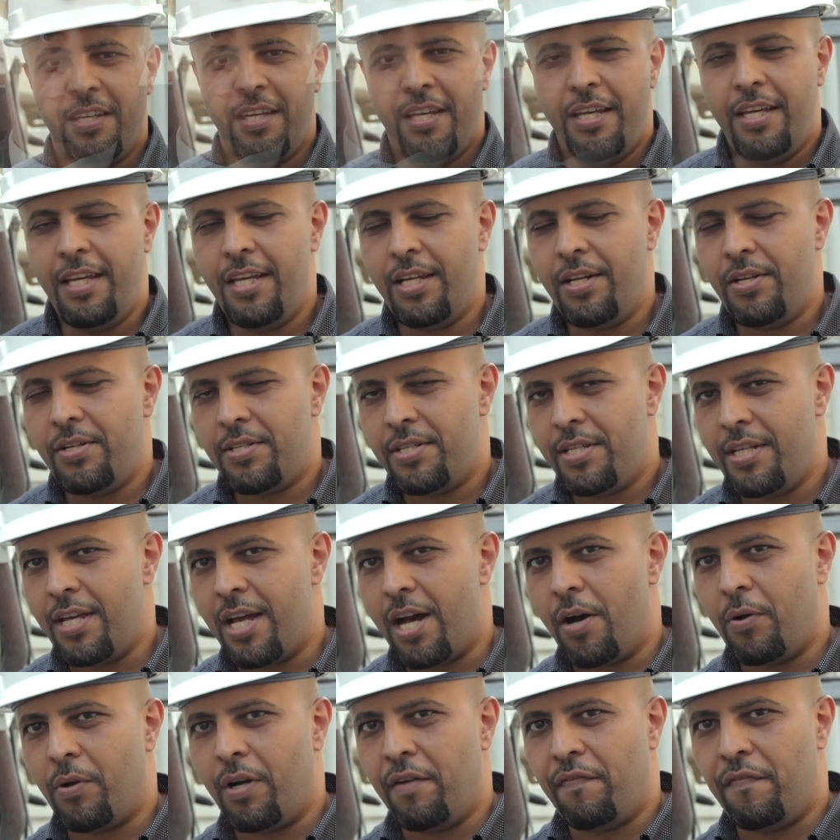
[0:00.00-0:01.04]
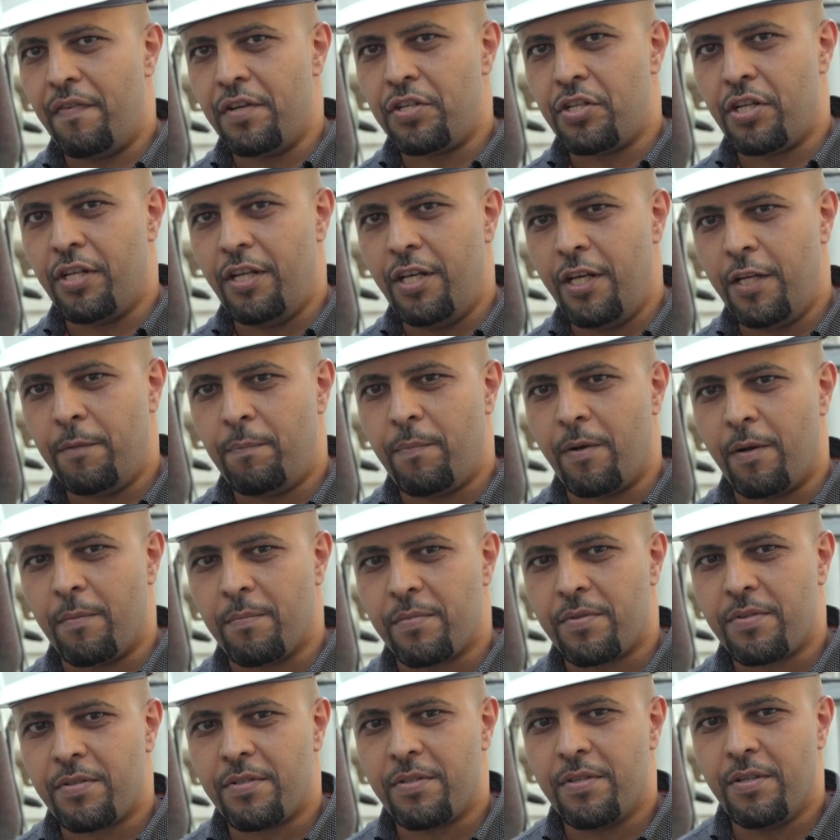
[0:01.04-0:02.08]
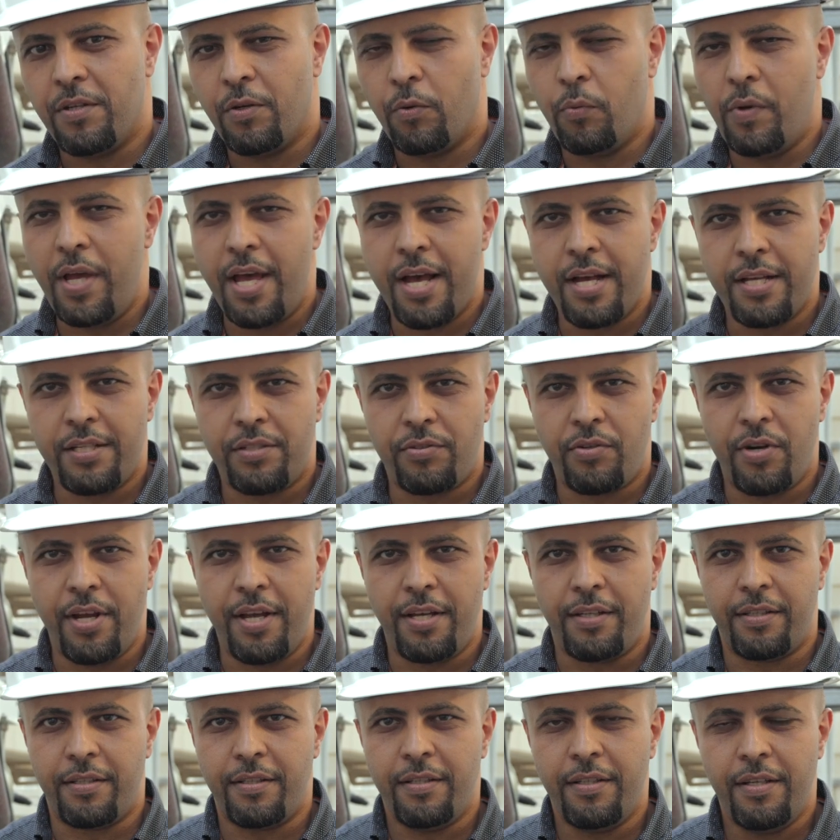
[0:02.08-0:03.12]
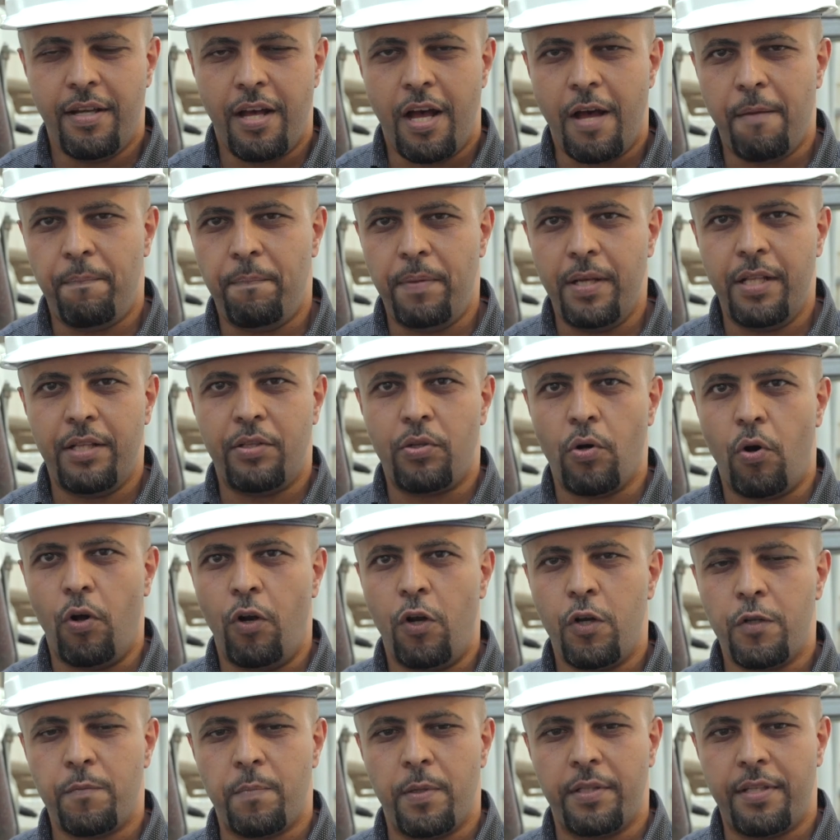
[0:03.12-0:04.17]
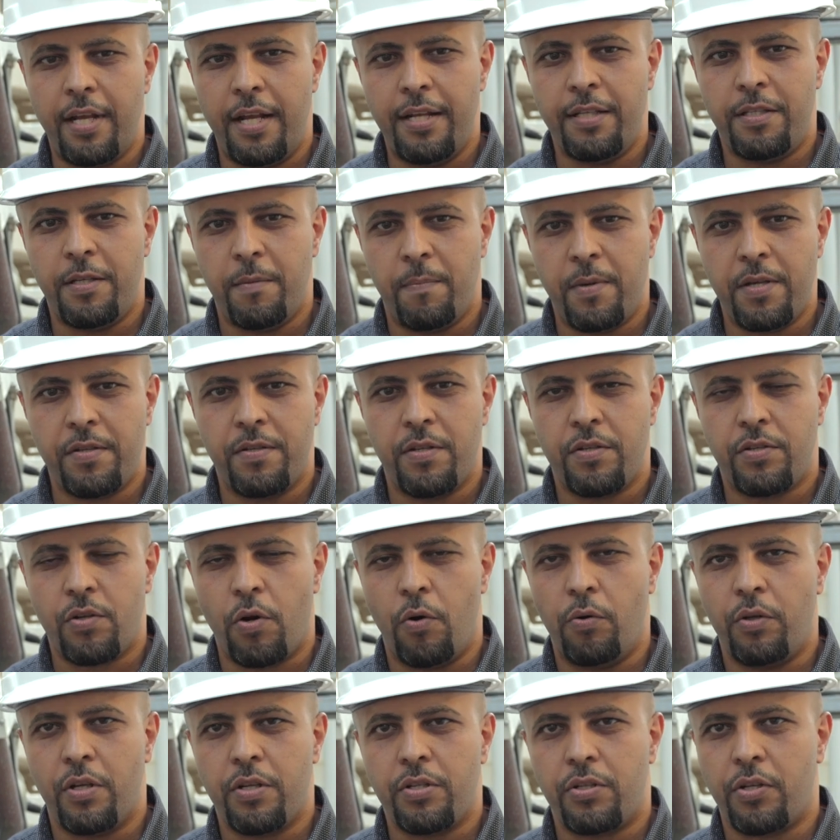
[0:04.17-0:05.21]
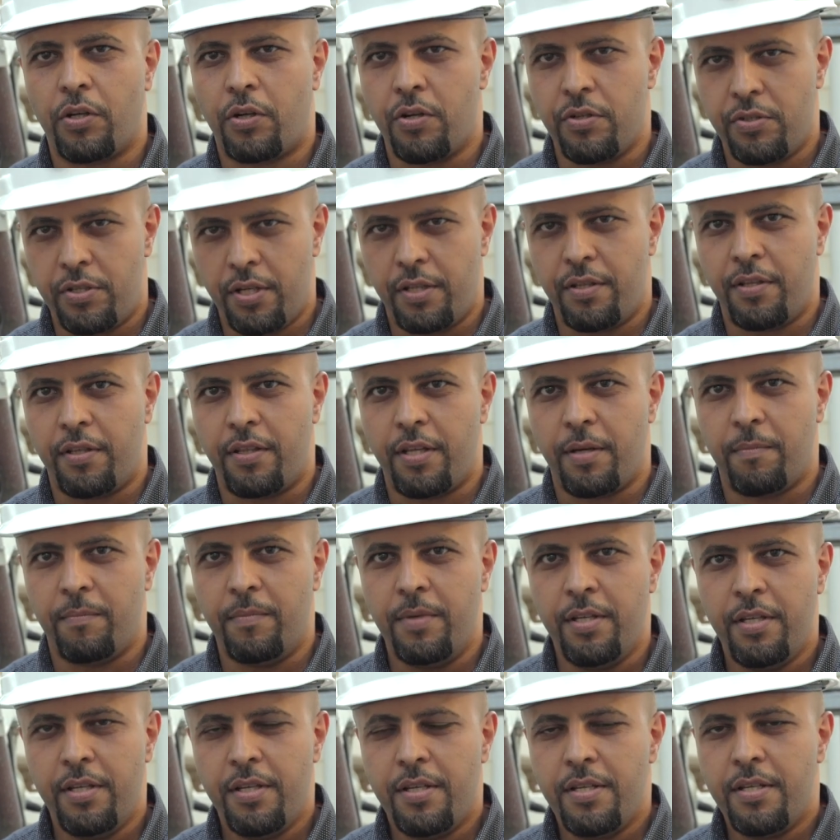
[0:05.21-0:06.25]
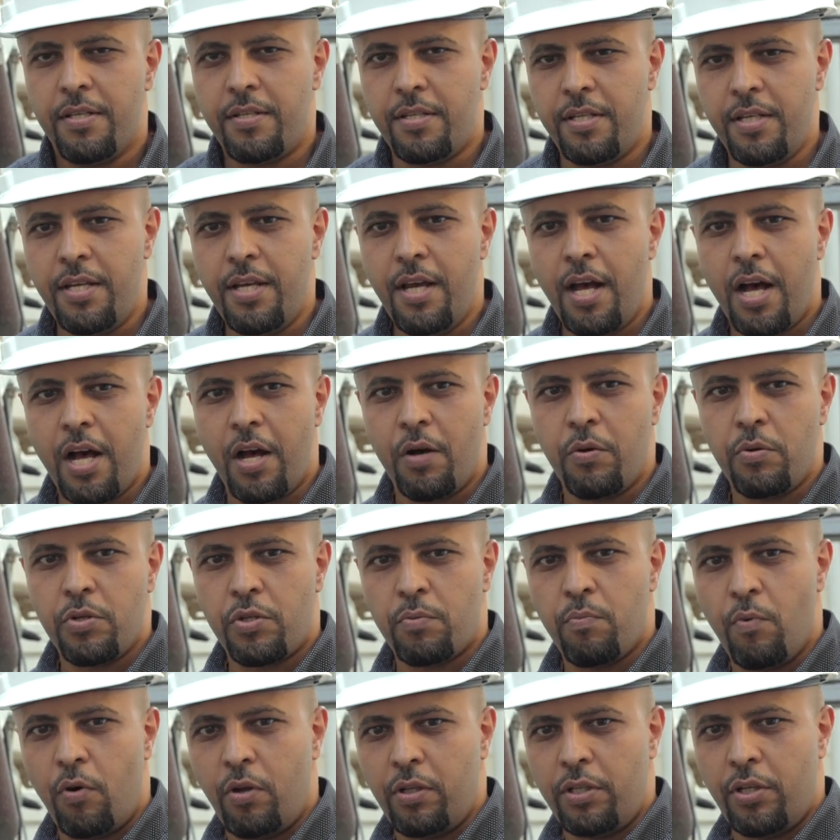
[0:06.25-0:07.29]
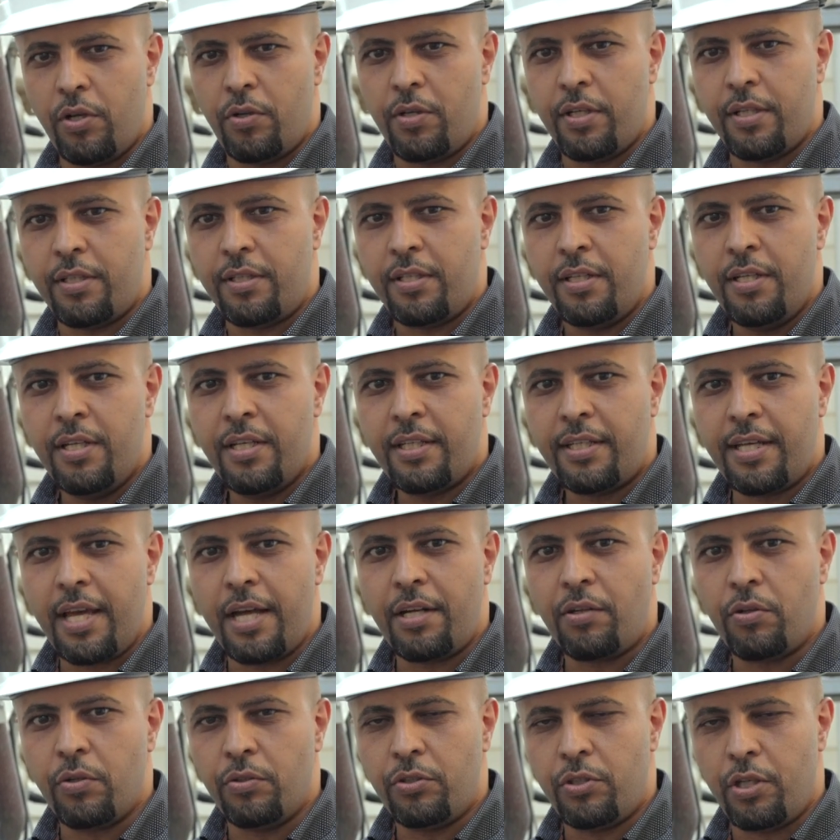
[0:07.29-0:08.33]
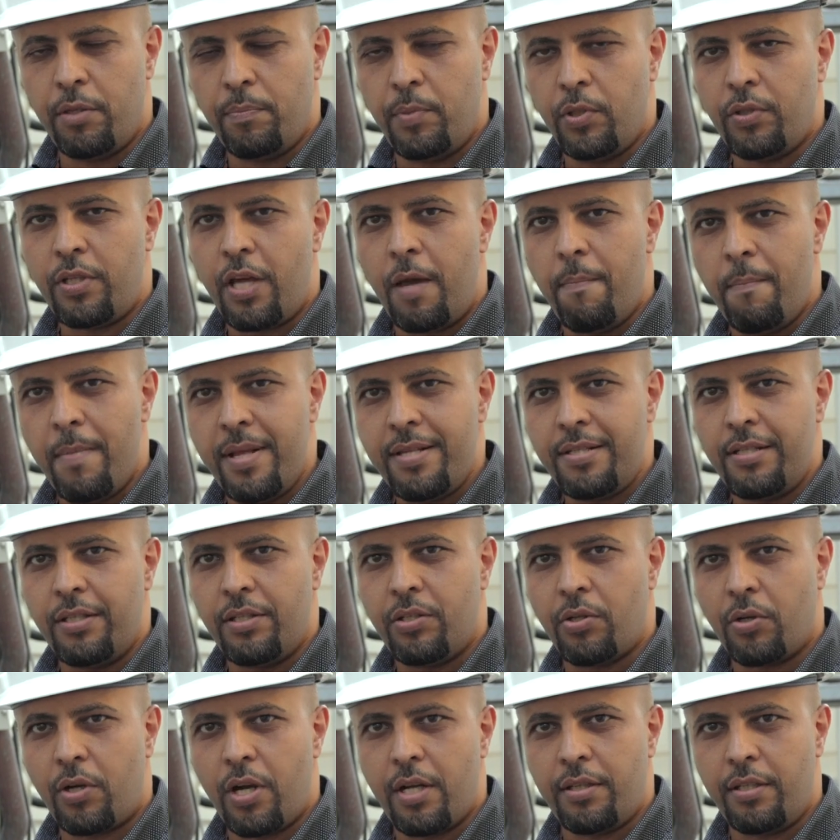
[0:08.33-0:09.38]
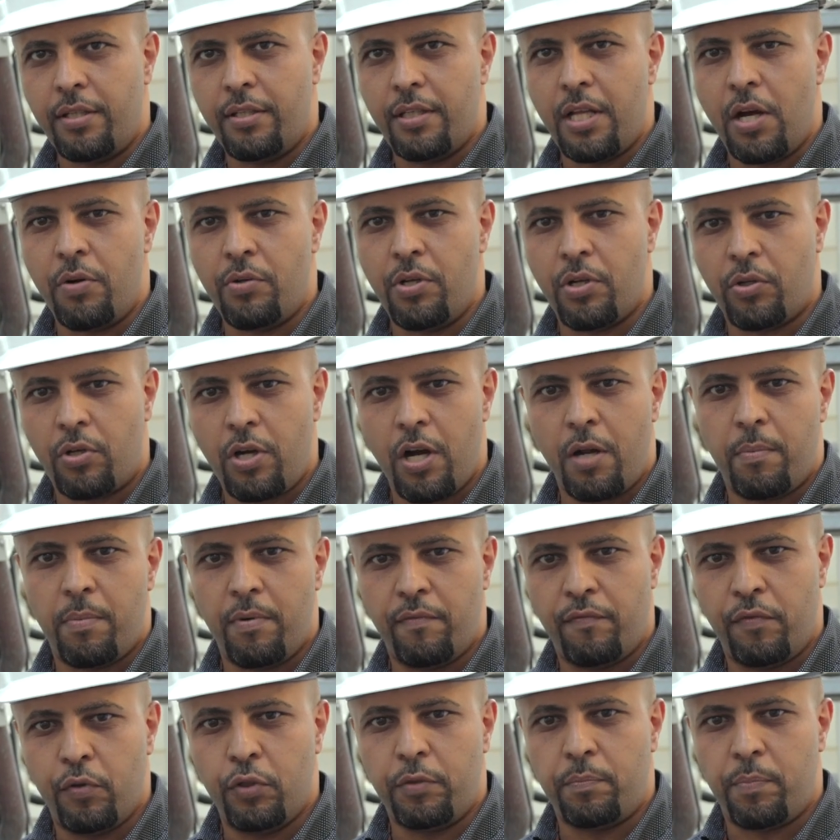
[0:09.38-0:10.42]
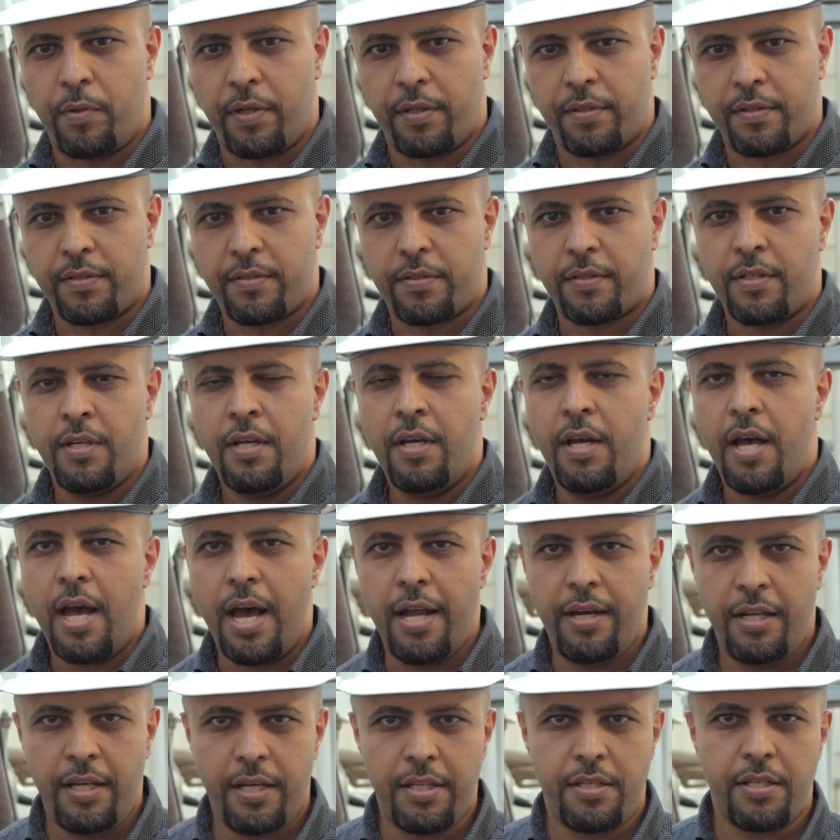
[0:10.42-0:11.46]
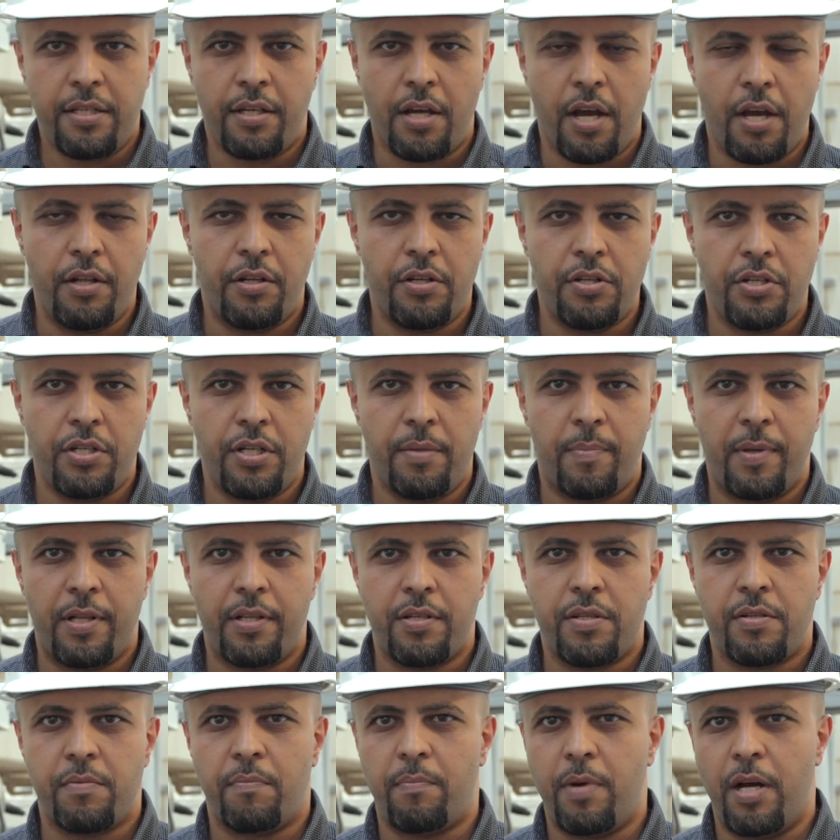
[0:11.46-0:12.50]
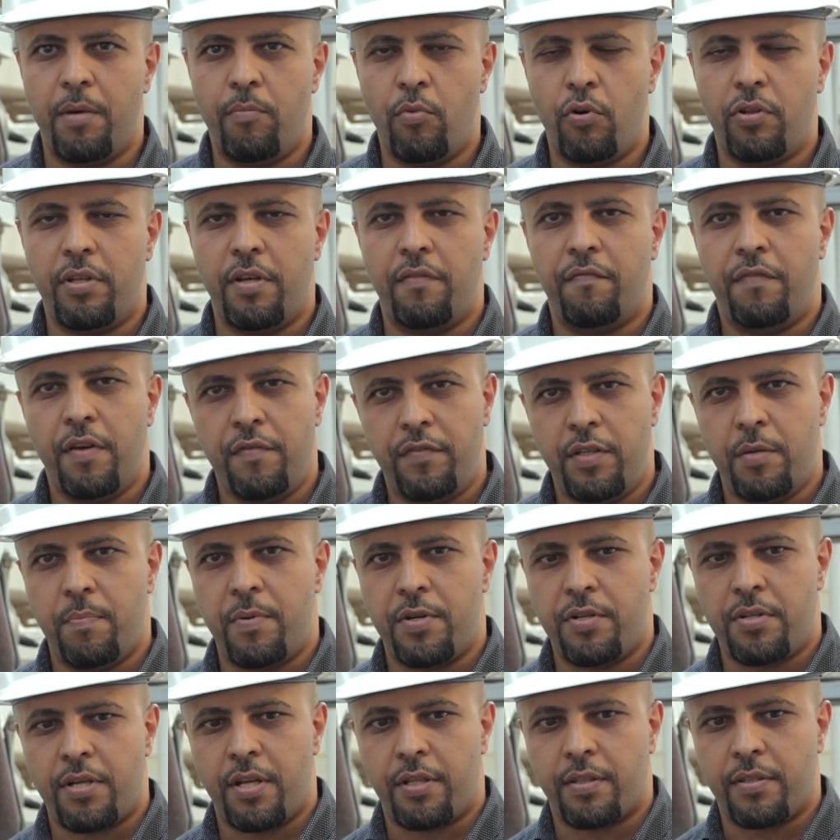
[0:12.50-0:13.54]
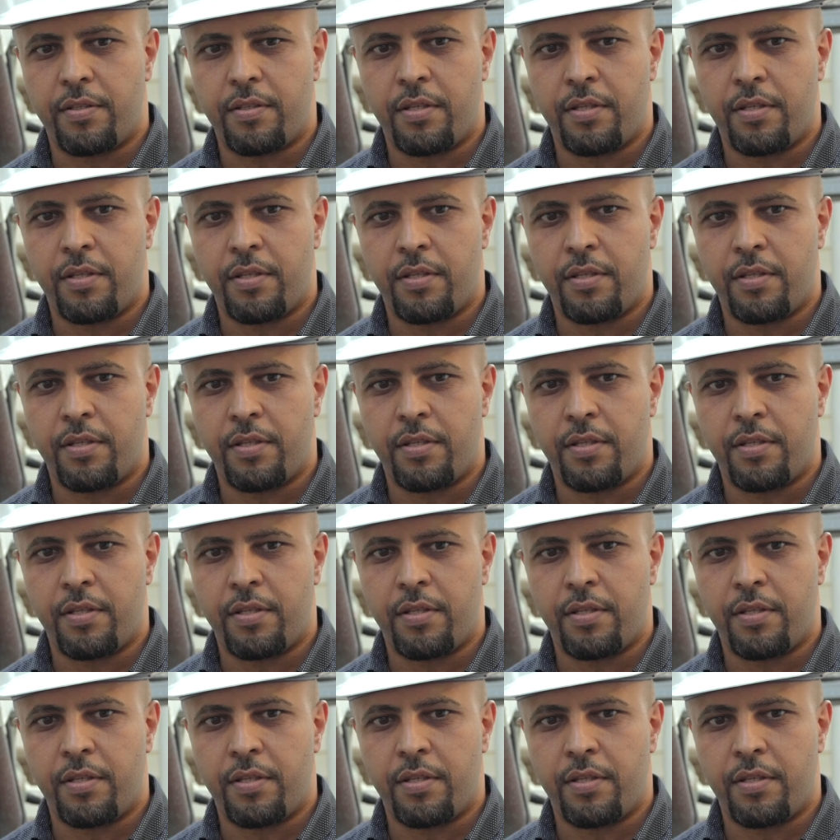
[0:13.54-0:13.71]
Here you see our efficient heat pumps. We as Trane appeal to all hospitality business owners to consider them. See how small unit can contribute immensely to cutting down your carbon footprint and heating energy bills by more than 50%.